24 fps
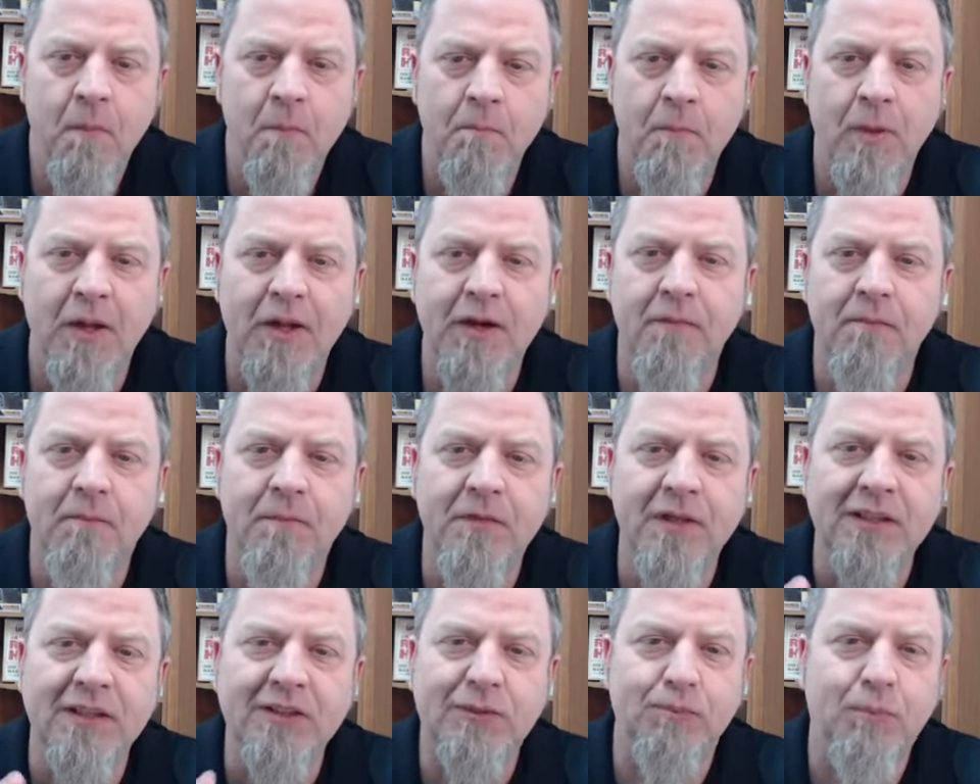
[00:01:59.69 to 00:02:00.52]
But
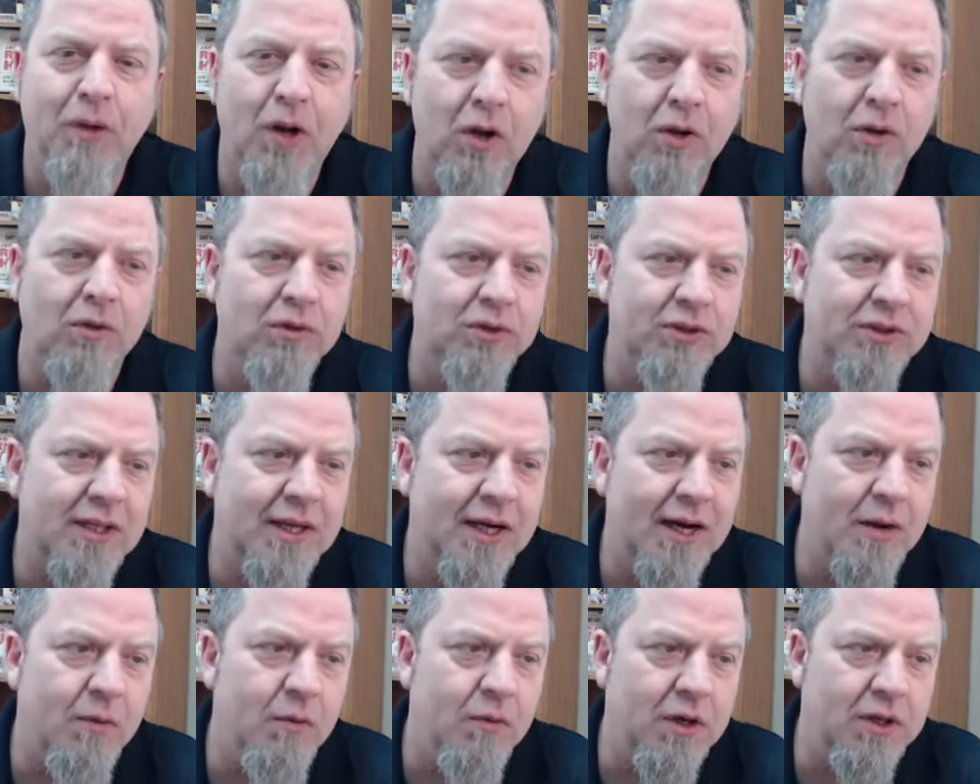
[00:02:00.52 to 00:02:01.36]
this post that
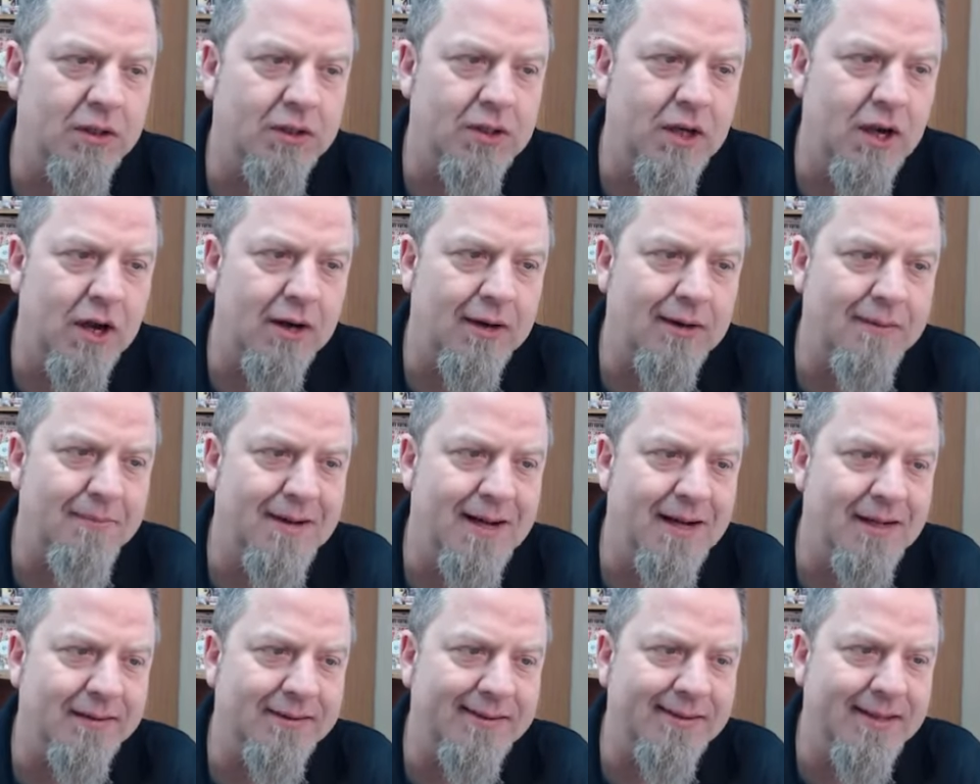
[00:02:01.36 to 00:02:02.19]
I want to talk
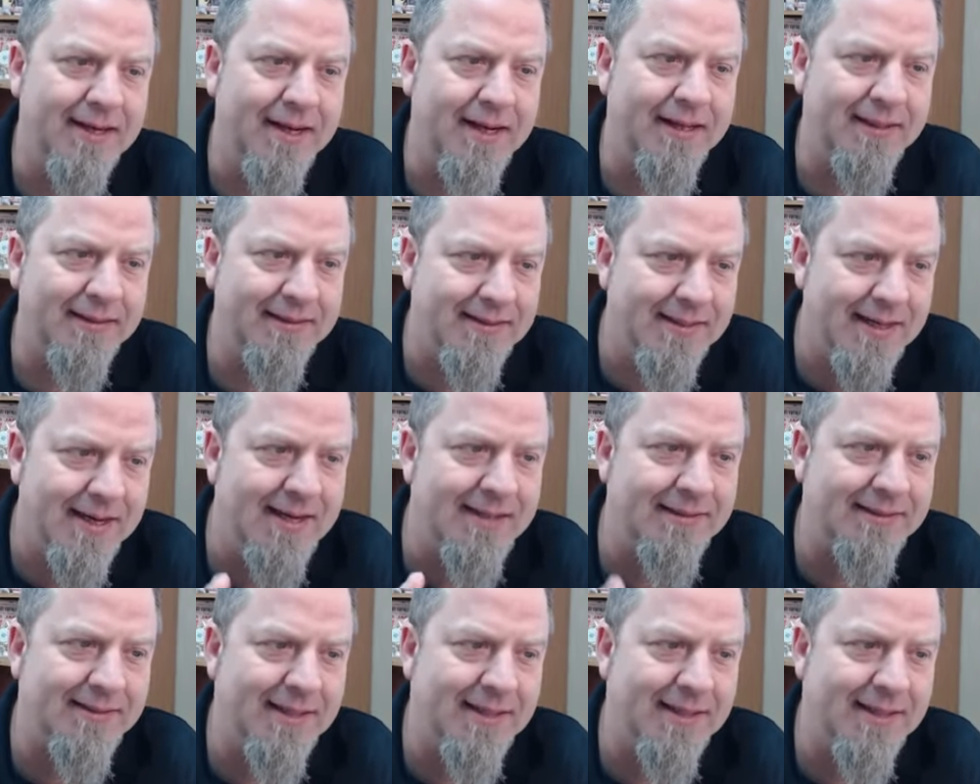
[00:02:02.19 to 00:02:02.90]
about today, today's